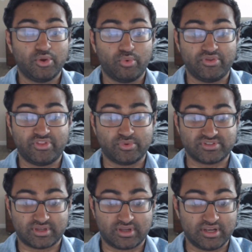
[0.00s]
where there was
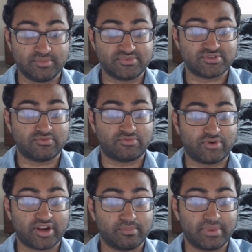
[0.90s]
a glimpse of
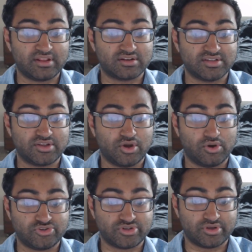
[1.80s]
red belted
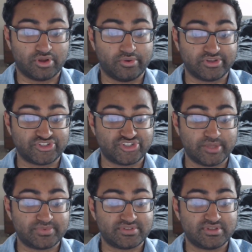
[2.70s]
ocean going
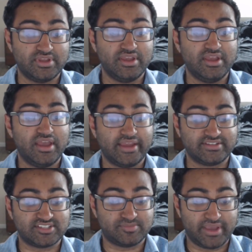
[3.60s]
ships, and
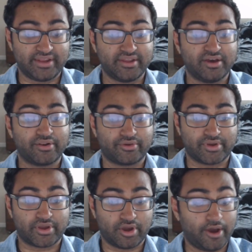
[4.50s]
sped along
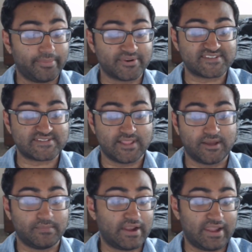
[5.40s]
a cobbled
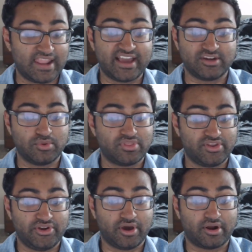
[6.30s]
slum lined with the
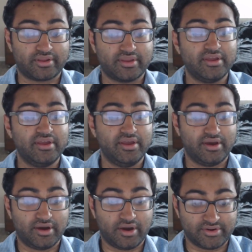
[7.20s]
dark,
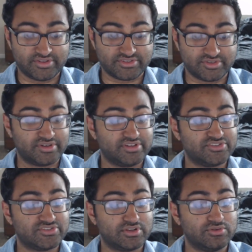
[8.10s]
undeserted
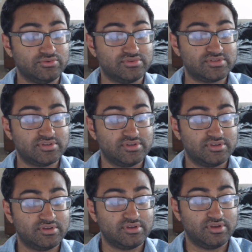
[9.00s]
saloons
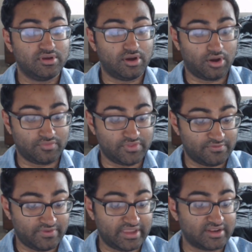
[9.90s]
of the
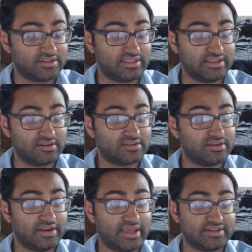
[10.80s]
faded gilt
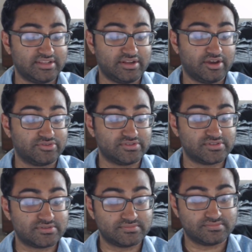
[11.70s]
1900s.